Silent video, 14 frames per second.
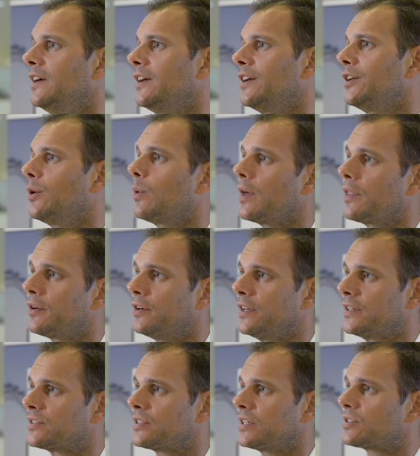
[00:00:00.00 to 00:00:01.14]
you know, whether
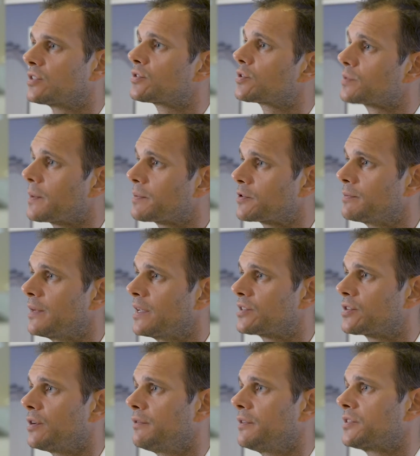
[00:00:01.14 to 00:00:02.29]
it's a subscription-based
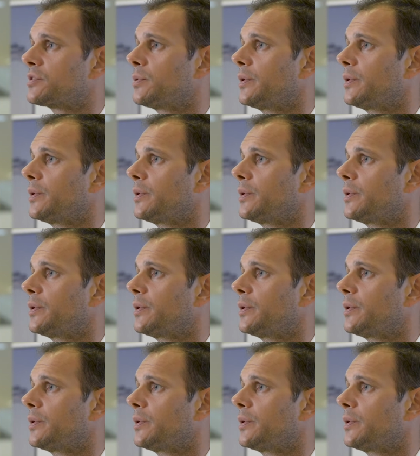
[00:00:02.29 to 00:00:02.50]
service